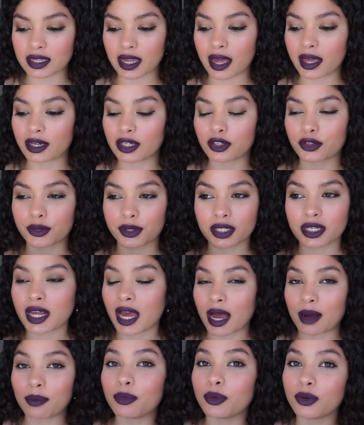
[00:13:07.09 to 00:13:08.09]
that green
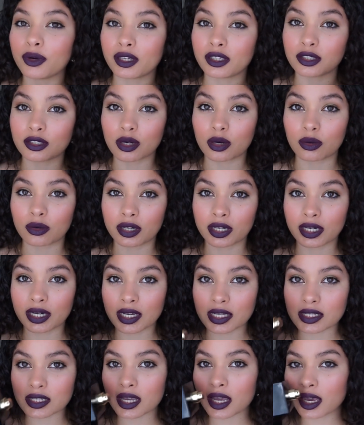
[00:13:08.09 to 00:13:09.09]
apple and
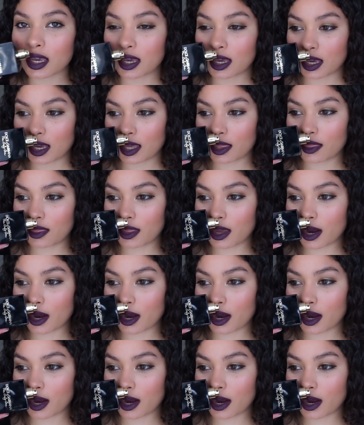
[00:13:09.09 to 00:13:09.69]
coconut in